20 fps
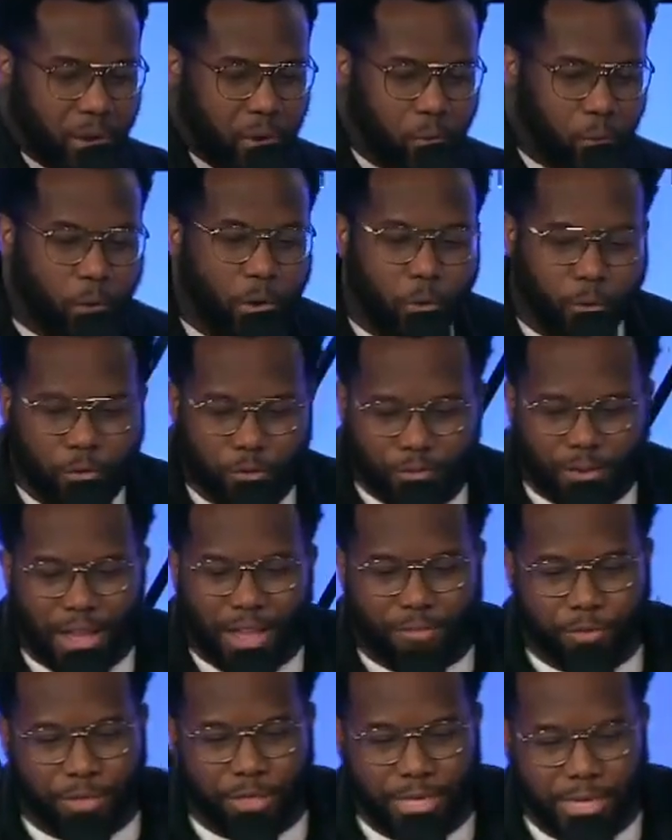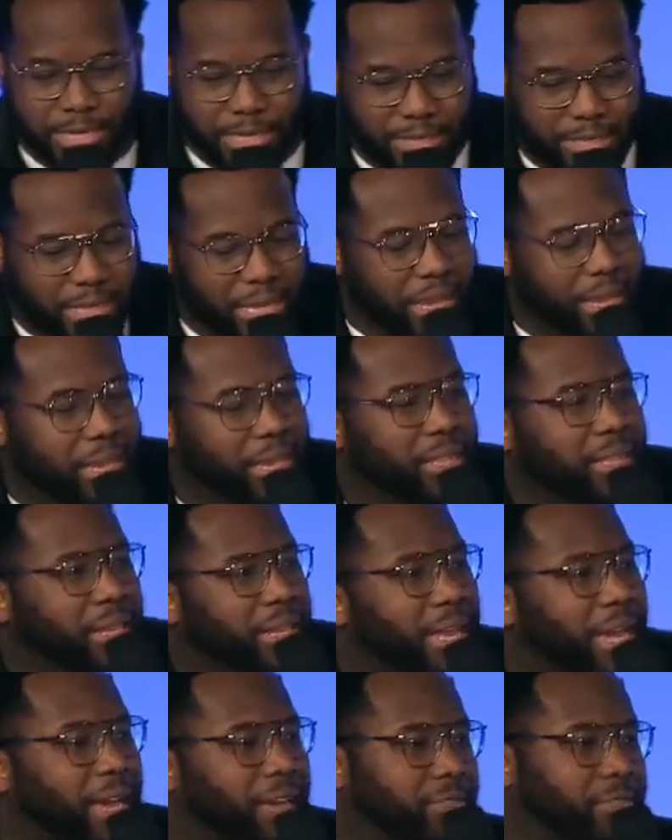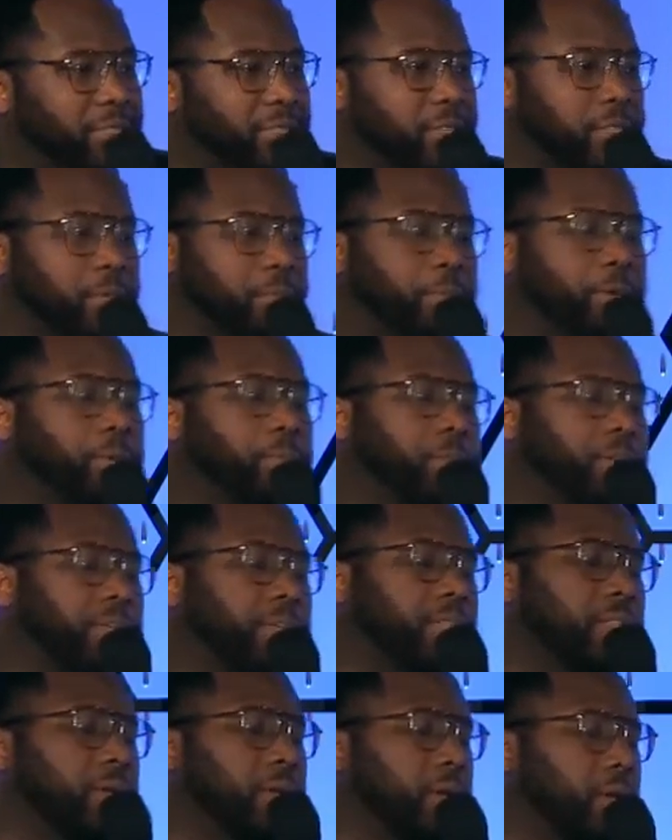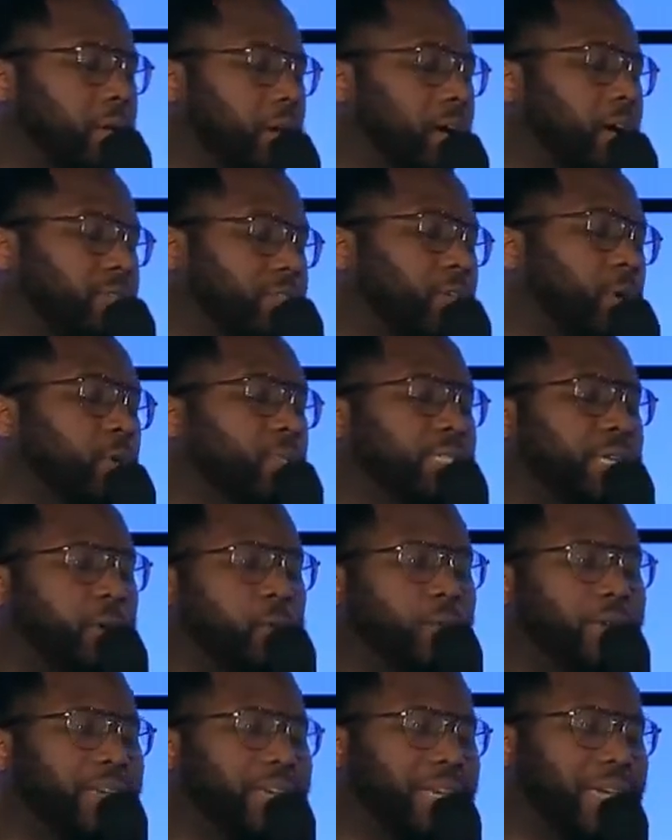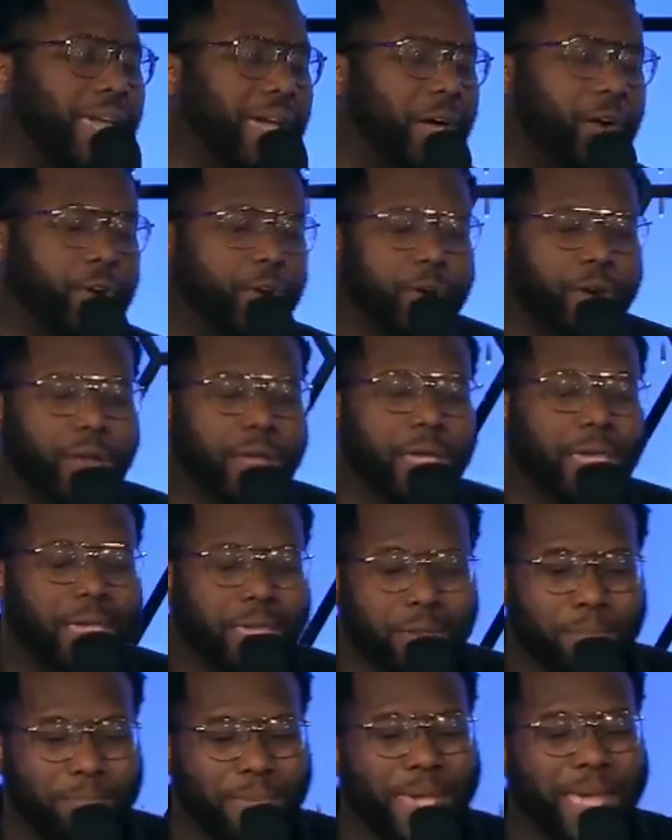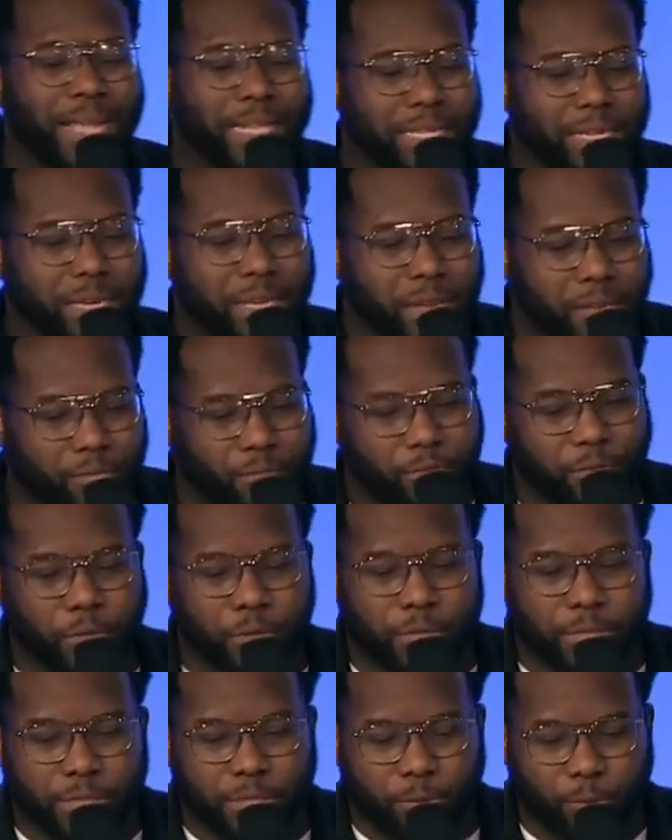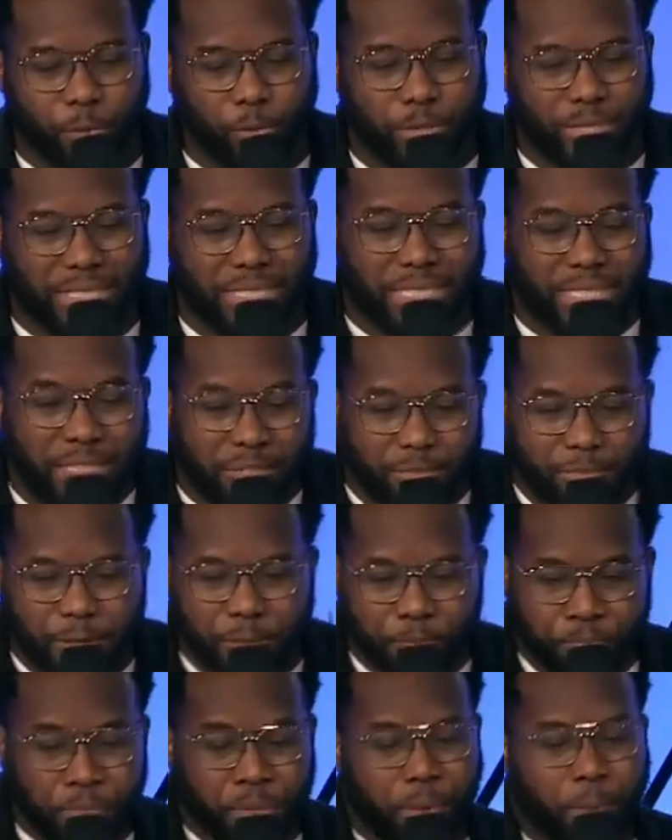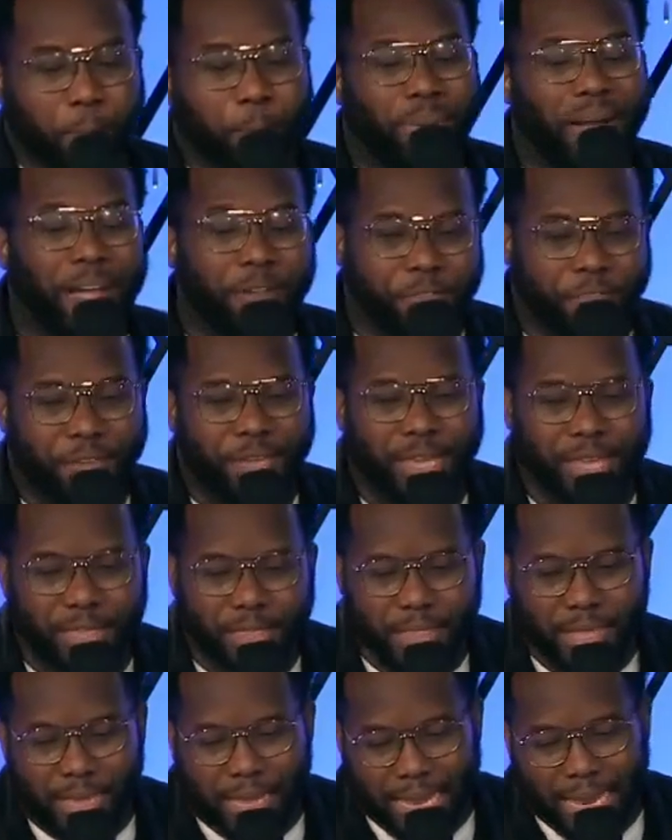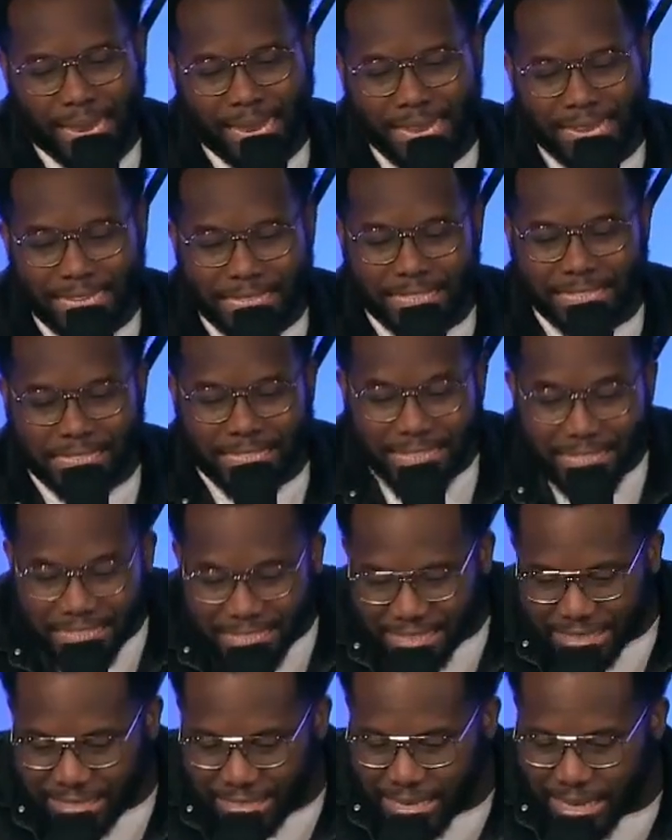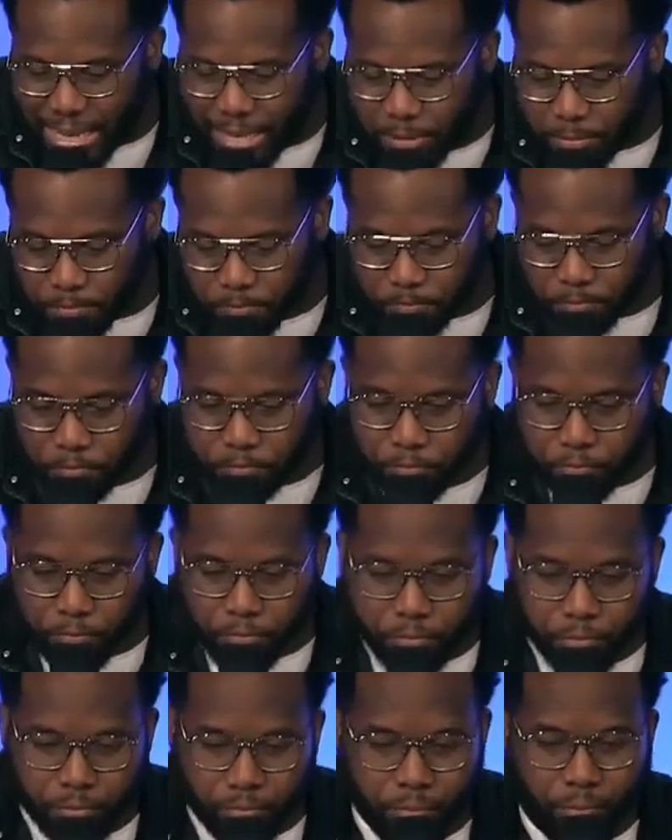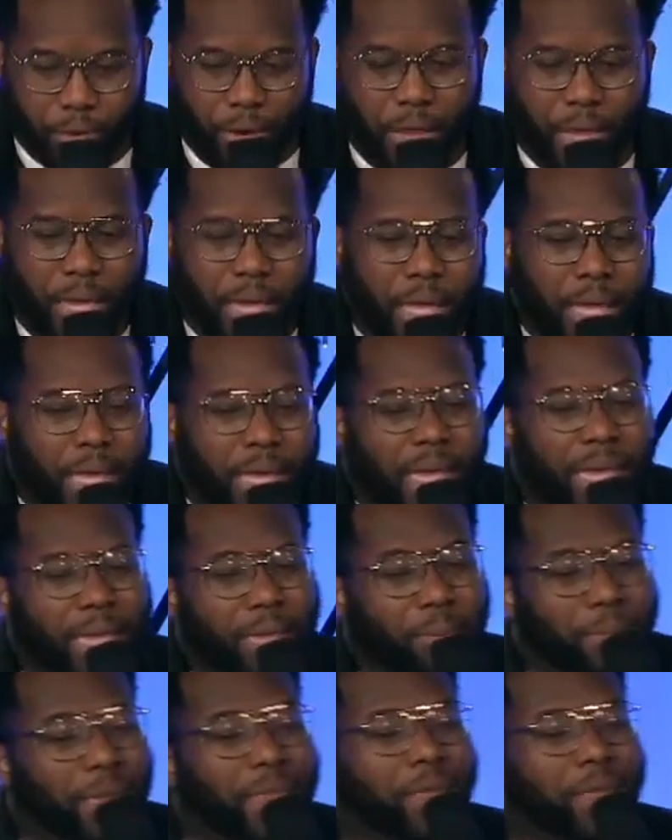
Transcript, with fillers: what revival is in the lives of the people in the of those that we encounter, impact, and influence. We receive it by faith in Jesus' name. Amen,